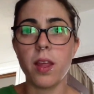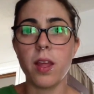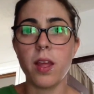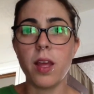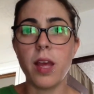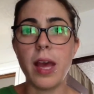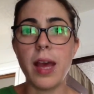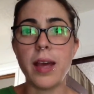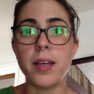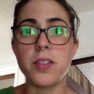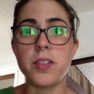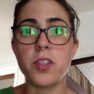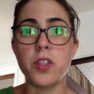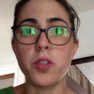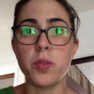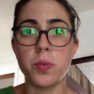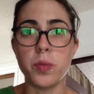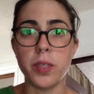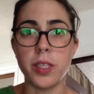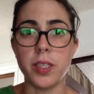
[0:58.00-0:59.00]
As you
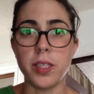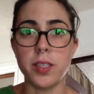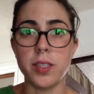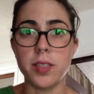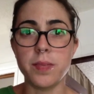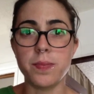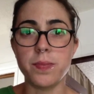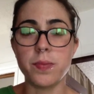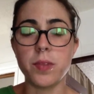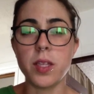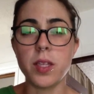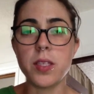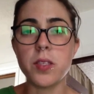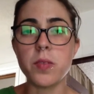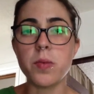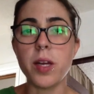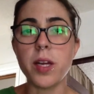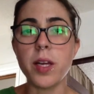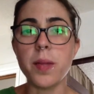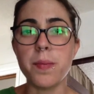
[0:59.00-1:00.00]
read, this
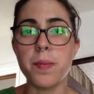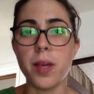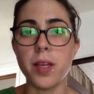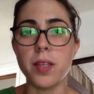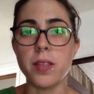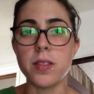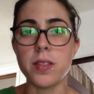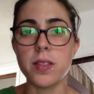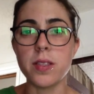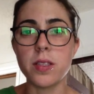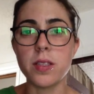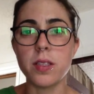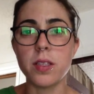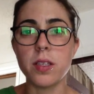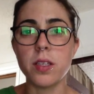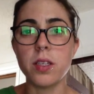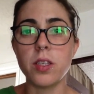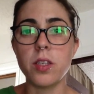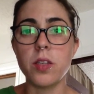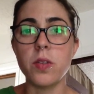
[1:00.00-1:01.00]
recommends
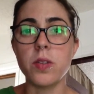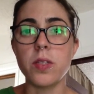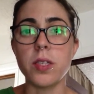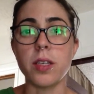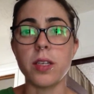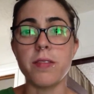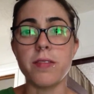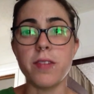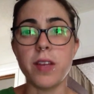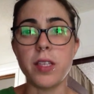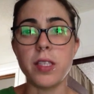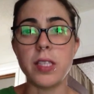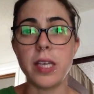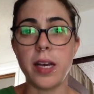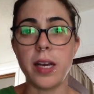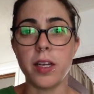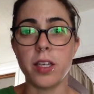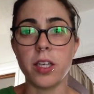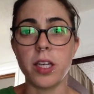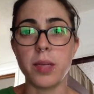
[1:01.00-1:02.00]
using a Venn
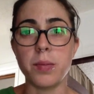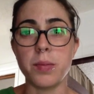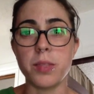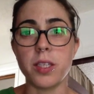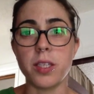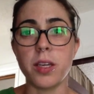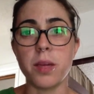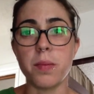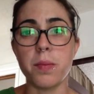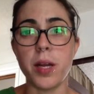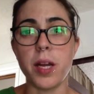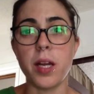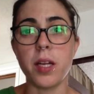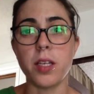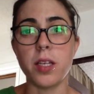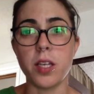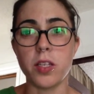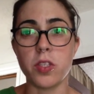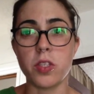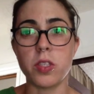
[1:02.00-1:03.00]
diagram to compare
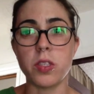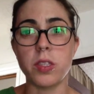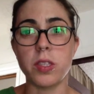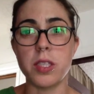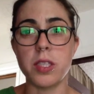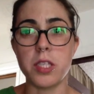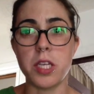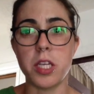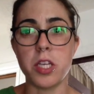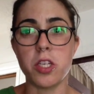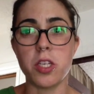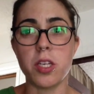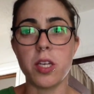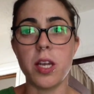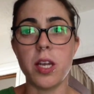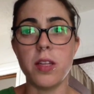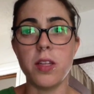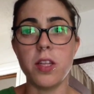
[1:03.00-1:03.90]
industrialization in the